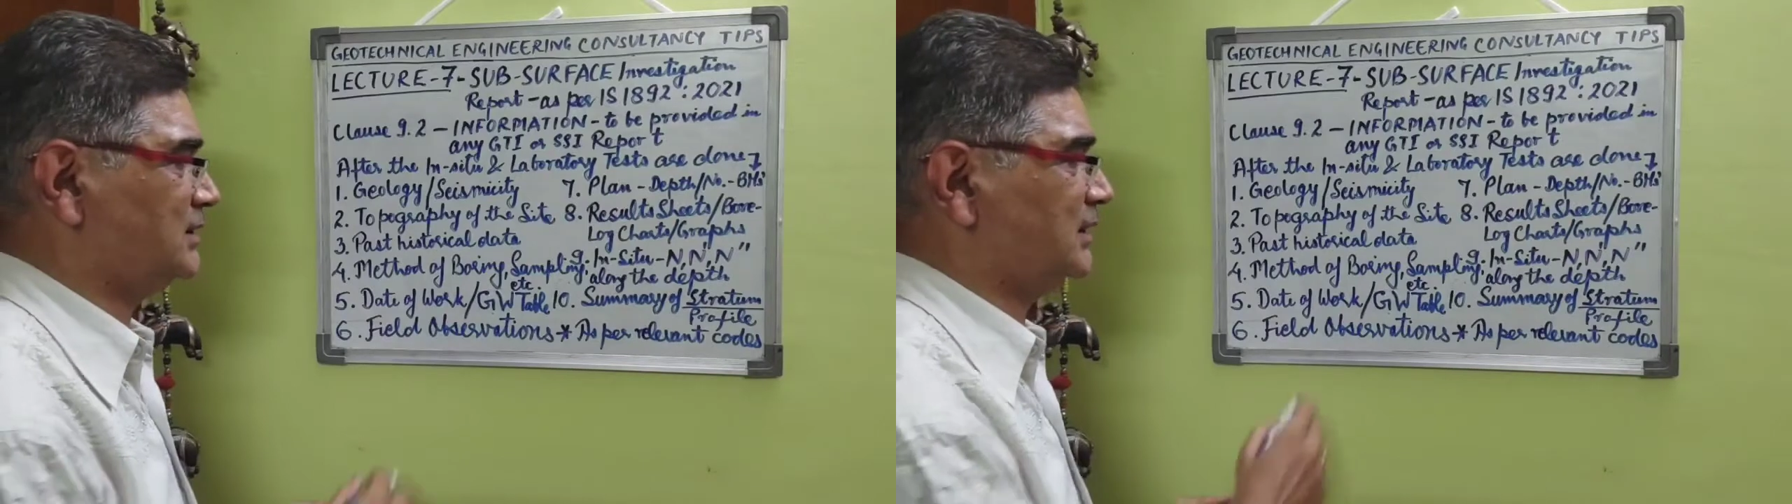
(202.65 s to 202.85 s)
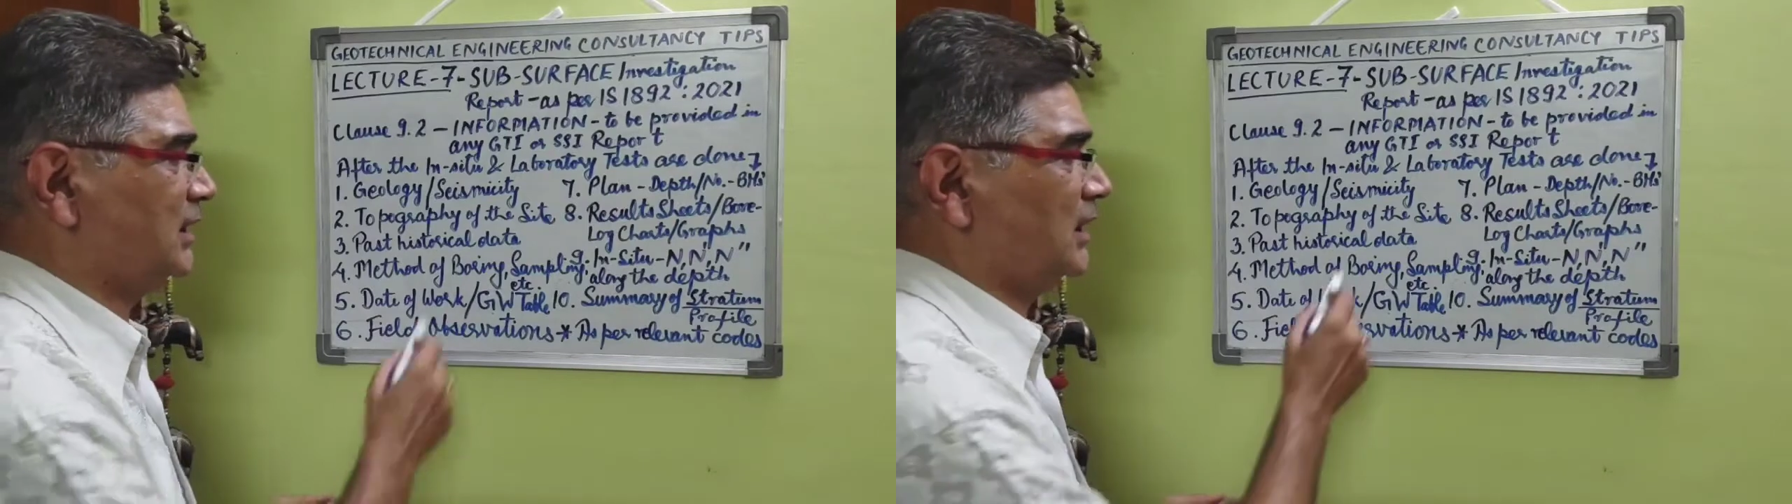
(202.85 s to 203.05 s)

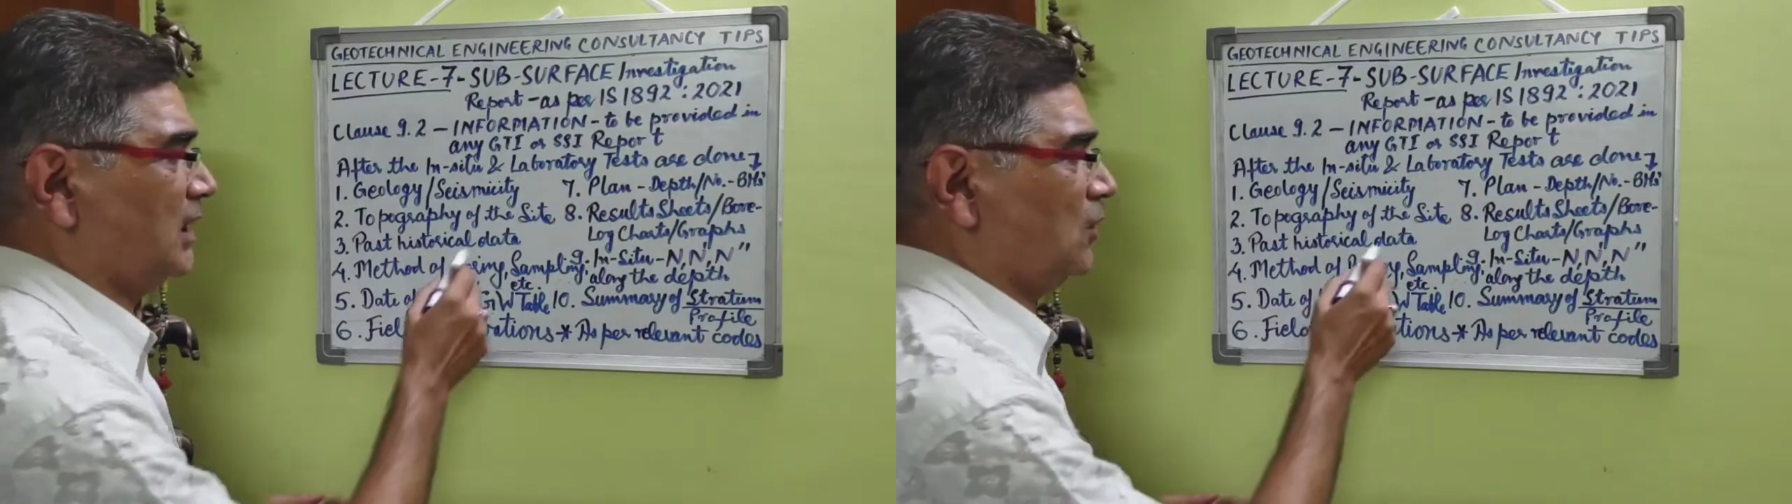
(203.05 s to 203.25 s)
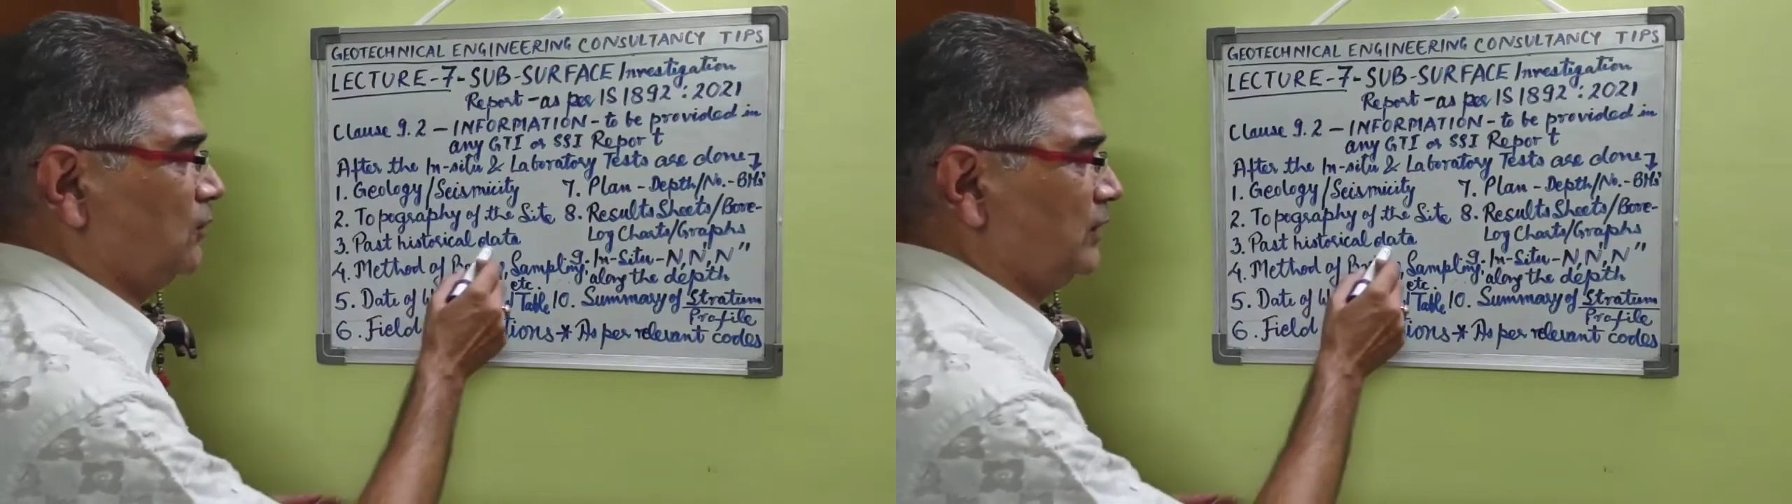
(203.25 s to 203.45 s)
city, and
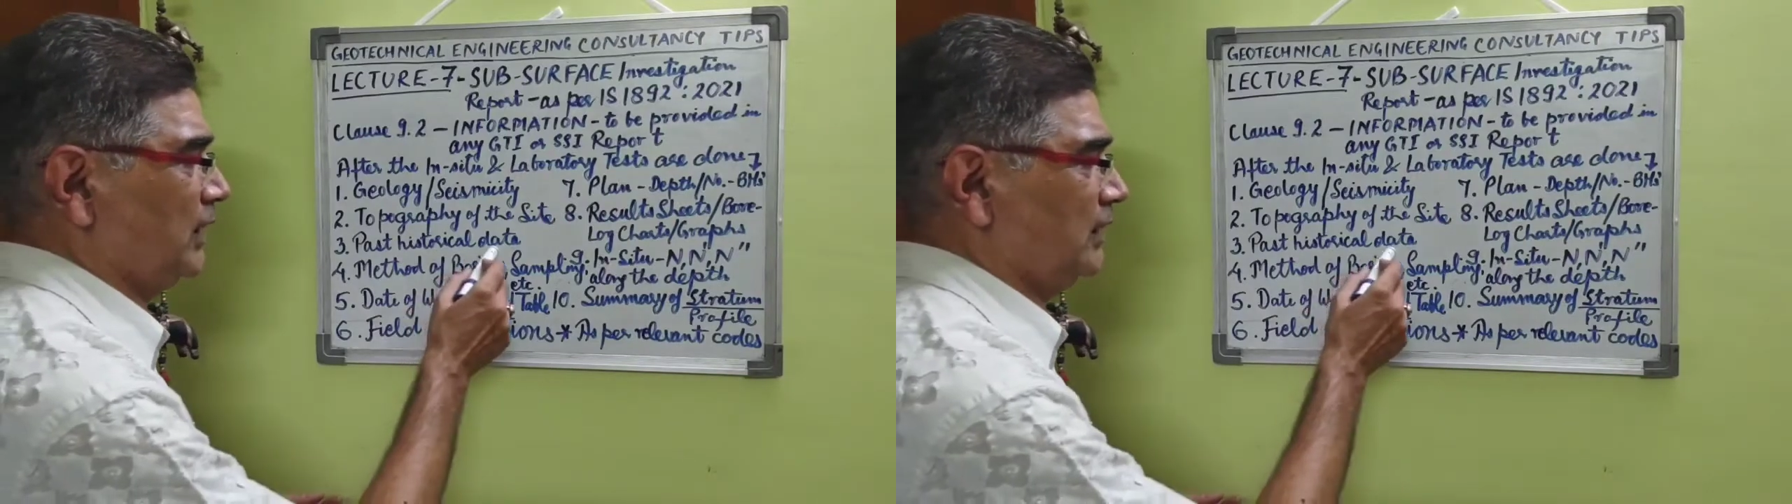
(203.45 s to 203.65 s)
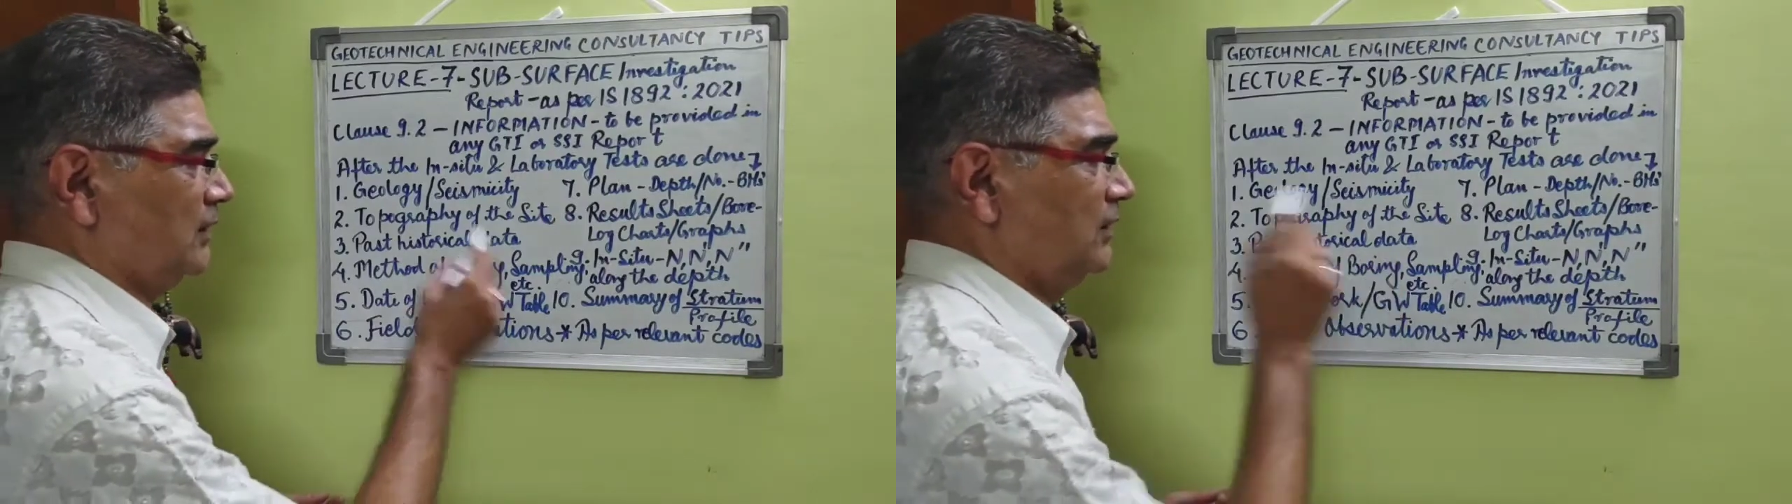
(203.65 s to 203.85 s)
now we
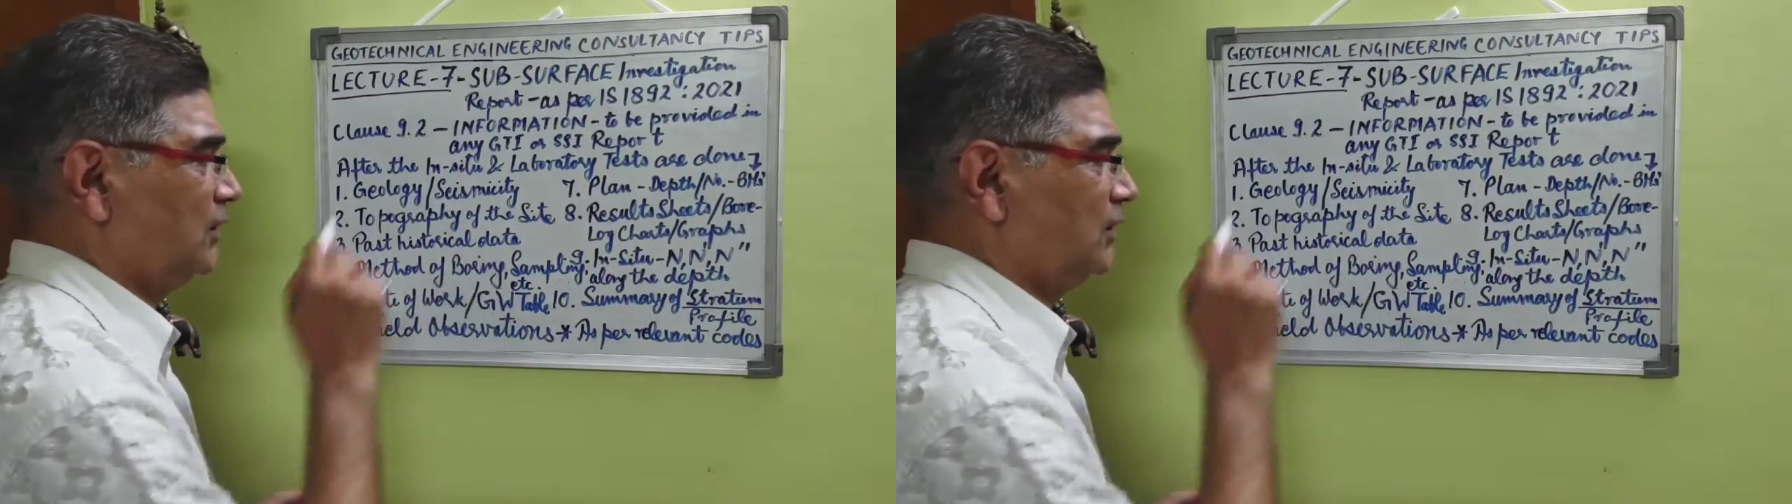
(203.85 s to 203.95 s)
are